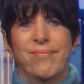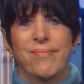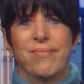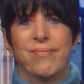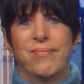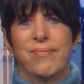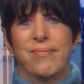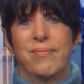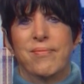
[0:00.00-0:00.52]

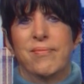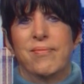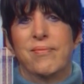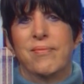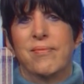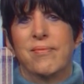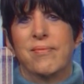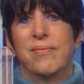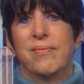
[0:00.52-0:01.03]

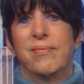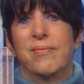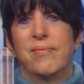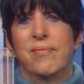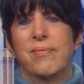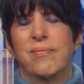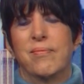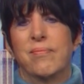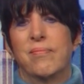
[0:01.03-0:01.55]

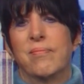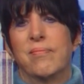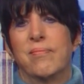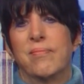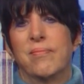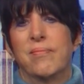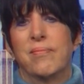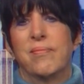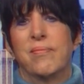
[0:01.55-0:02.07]

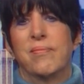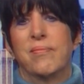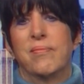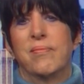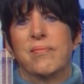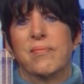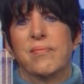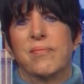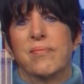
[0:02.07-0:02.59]

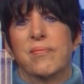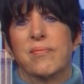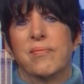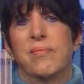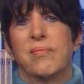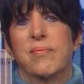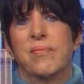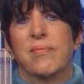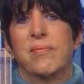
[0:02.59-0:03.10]

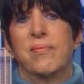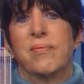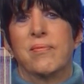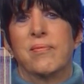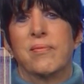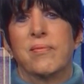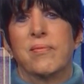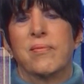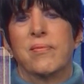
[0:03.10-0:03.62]

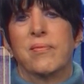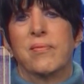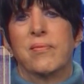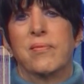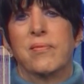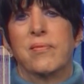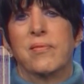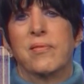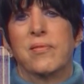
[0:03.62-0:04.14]

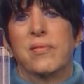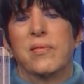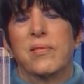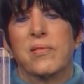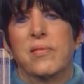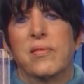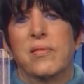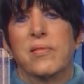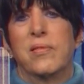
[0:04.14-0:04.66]

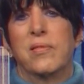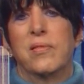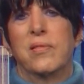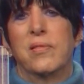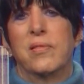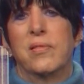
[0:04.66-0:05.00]
(not speaking)